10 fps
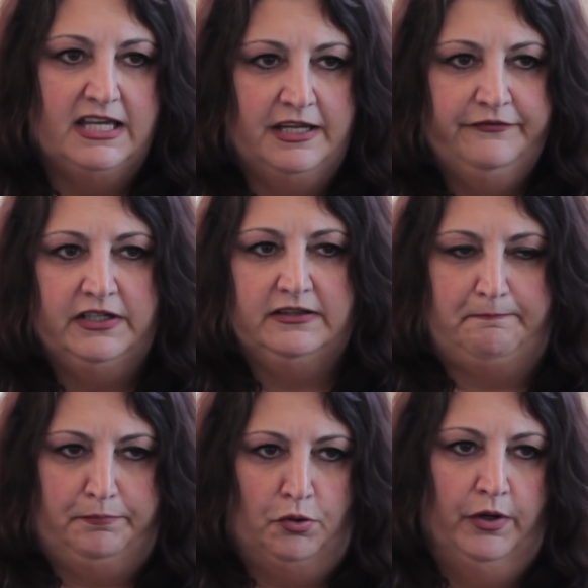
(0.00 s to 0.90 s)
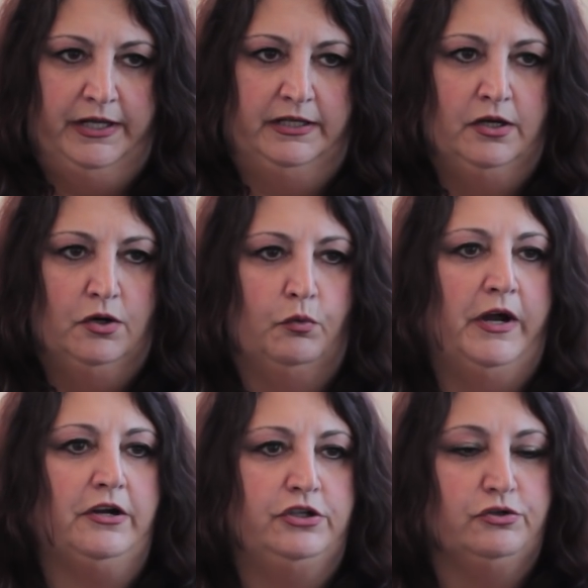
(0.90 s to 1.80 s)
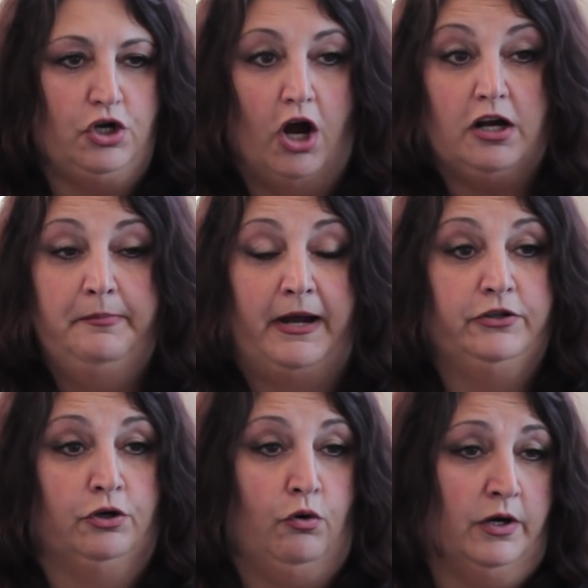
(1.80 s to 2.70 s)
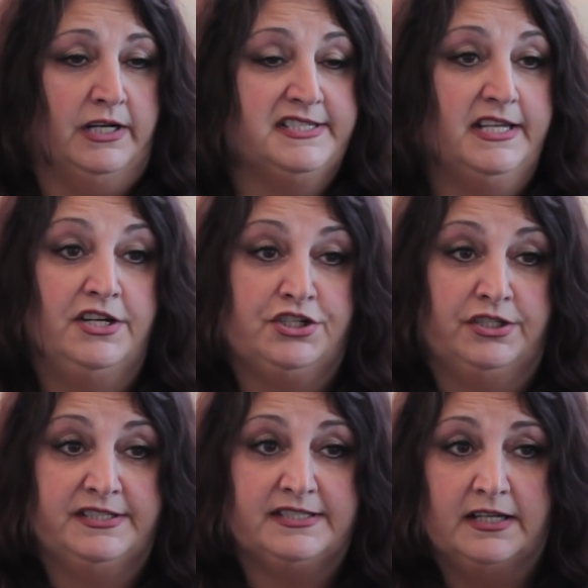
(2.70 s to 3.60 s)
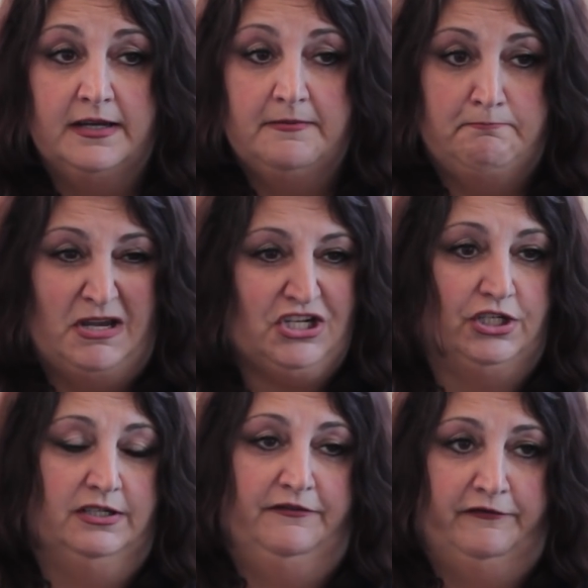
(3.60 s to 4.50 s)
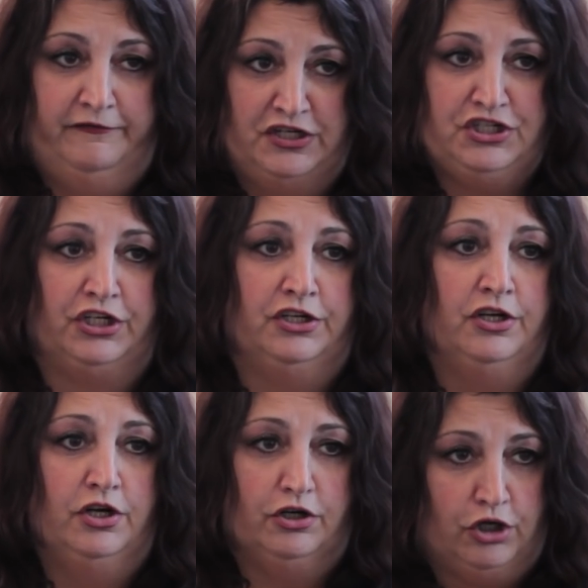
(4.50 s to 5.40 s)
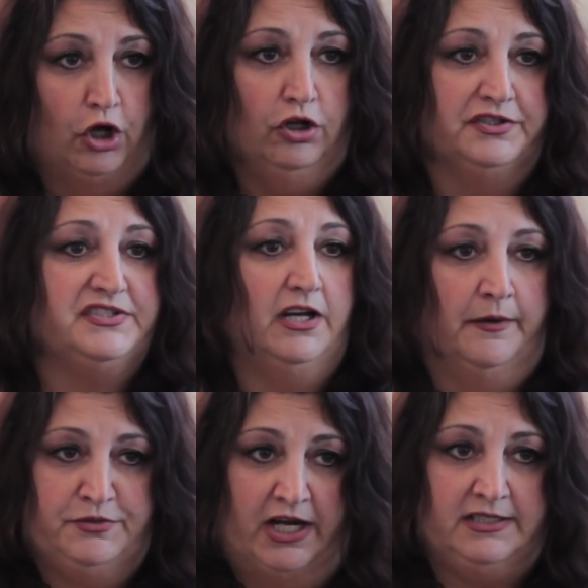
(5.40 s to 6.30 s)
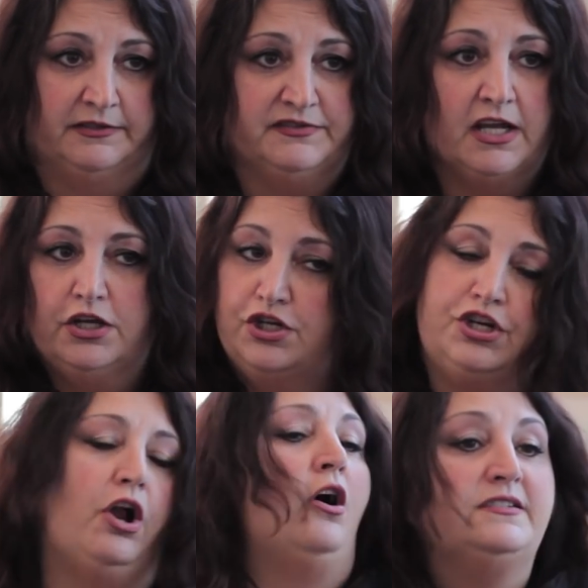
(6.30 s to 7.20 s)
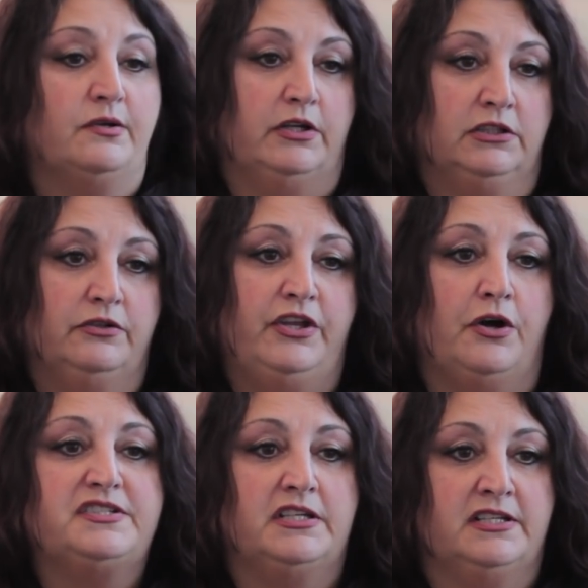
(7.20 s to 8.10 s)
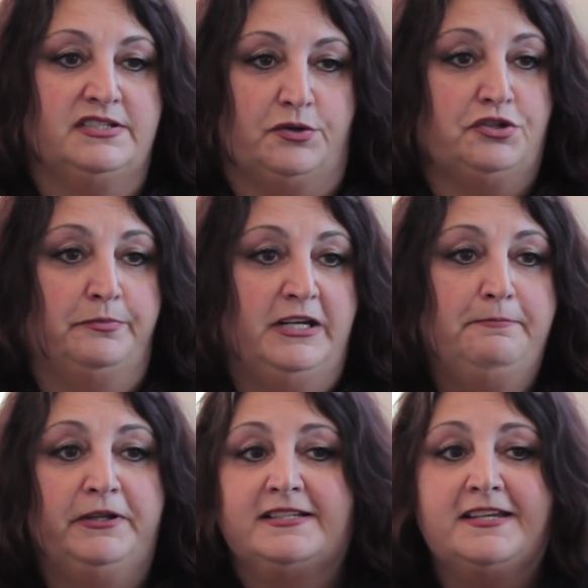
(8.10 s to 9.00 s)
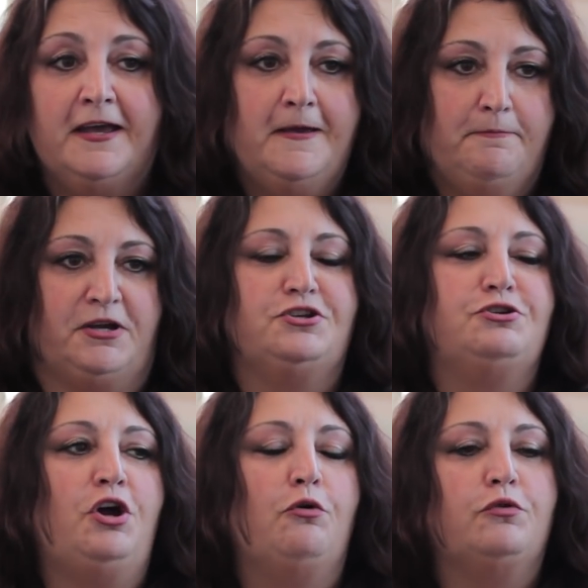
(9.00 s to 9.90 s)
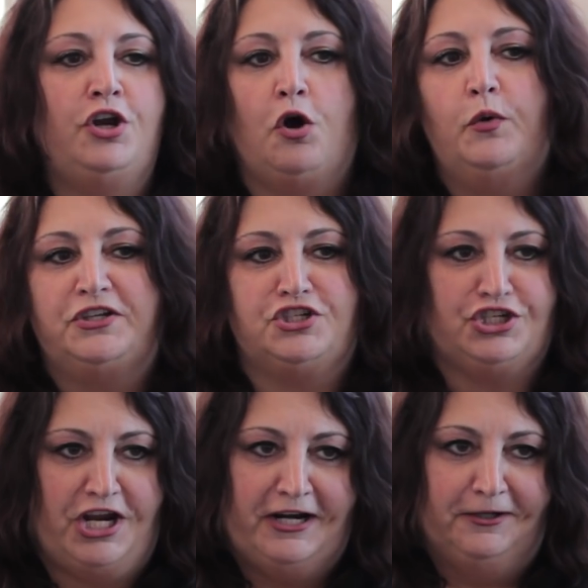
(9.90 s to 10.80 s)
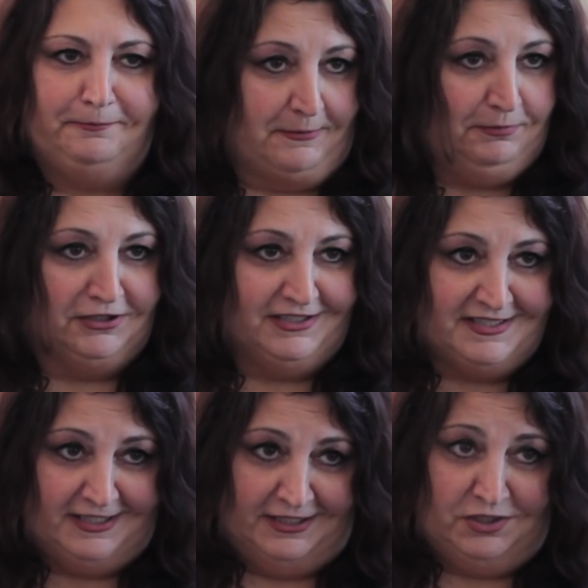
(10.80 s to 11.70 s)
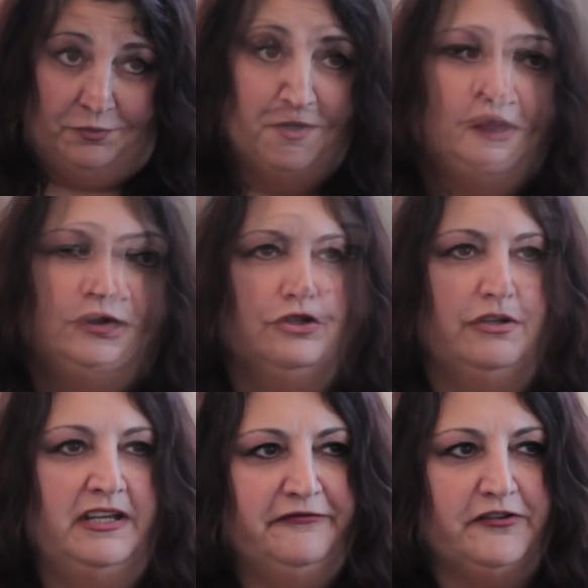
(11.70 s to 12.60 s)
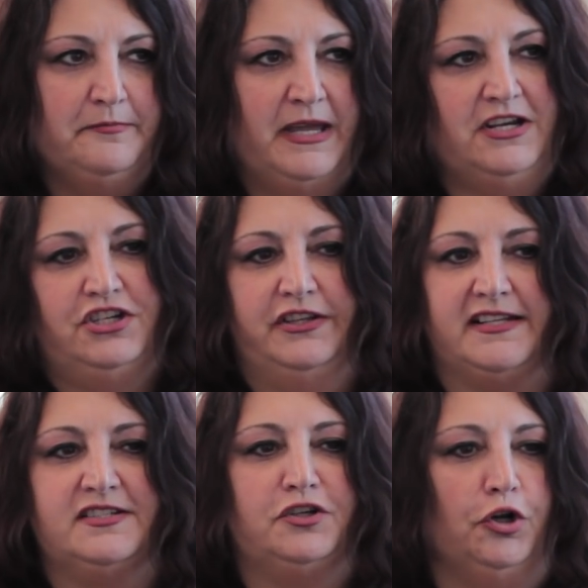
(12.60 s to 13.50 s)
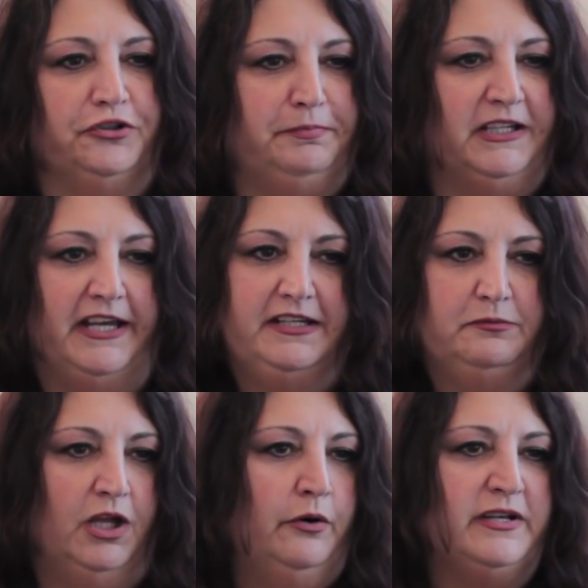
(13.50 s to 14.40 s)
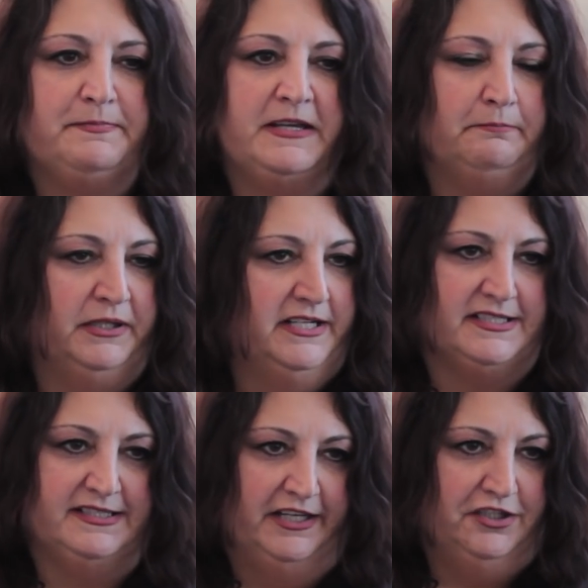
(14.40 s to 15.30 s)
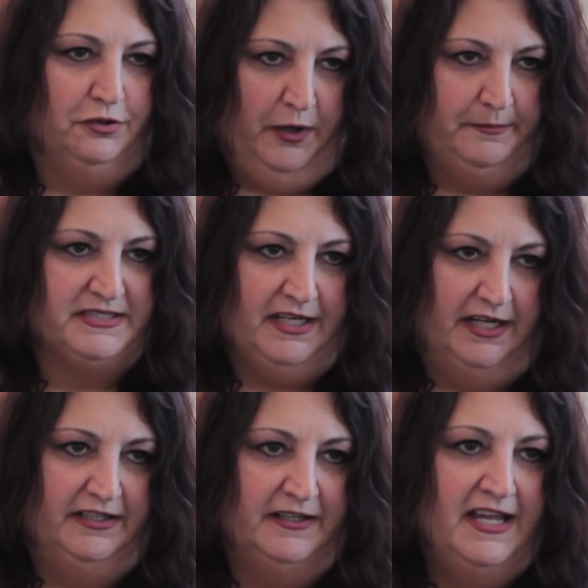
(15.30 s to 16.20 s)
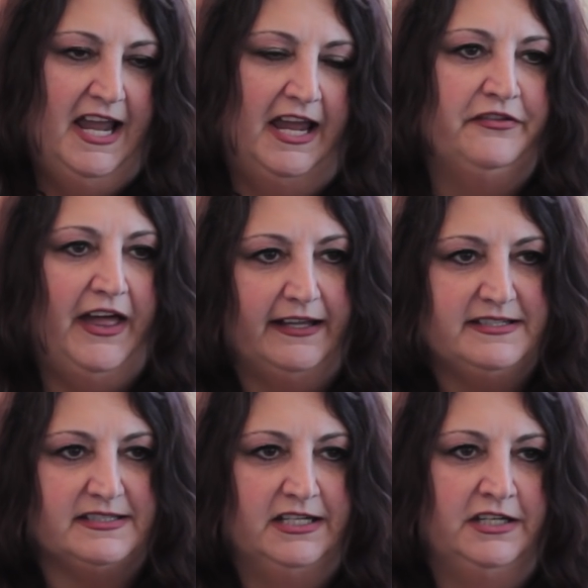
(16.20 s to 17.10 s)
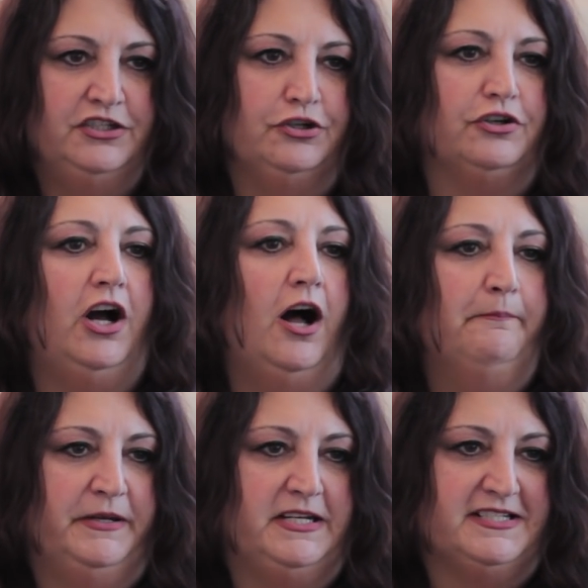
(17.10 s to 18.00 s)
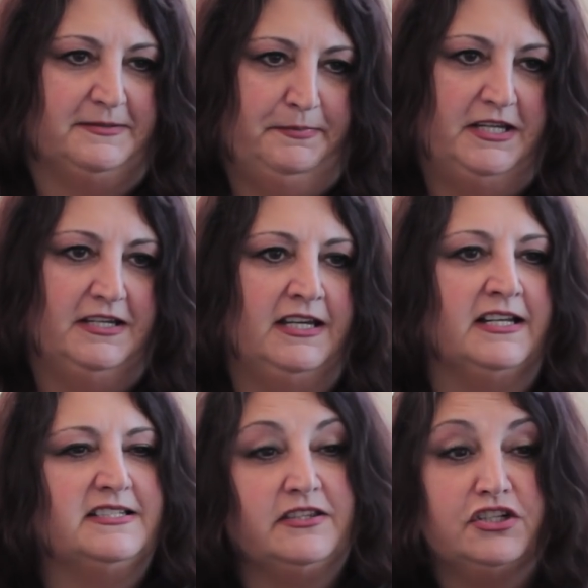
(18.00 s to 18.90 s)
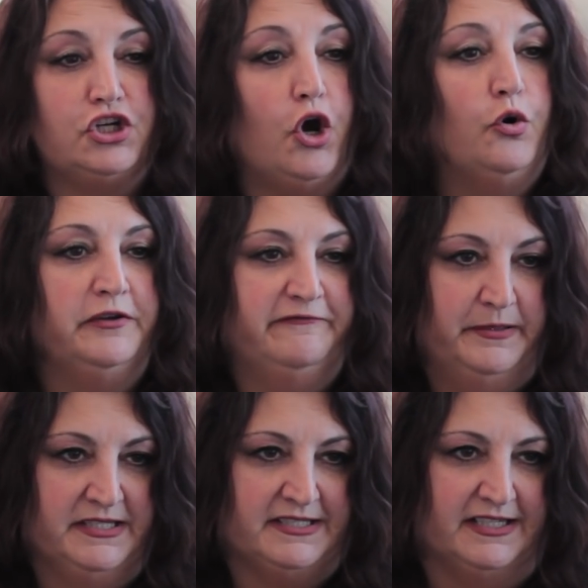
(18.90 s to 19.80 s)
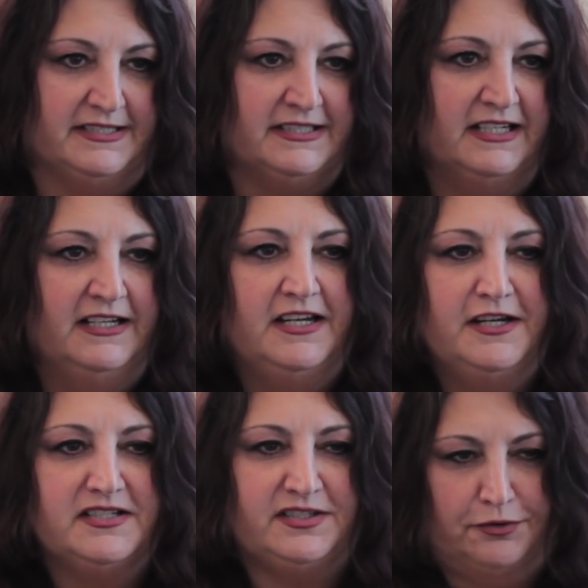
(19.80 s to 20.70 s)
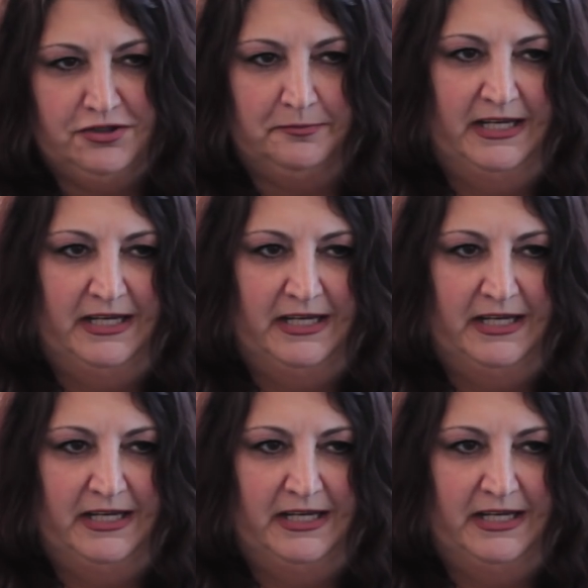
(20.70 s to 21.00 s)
Even at the point where you talk about your organization's mission, vision, goals, objectives, you should also include those in social media plans because you don't know which channel people are listening to. Your information that's gold plated will always be in places like your website, and that's in your company speak and it's in the tone of business. Social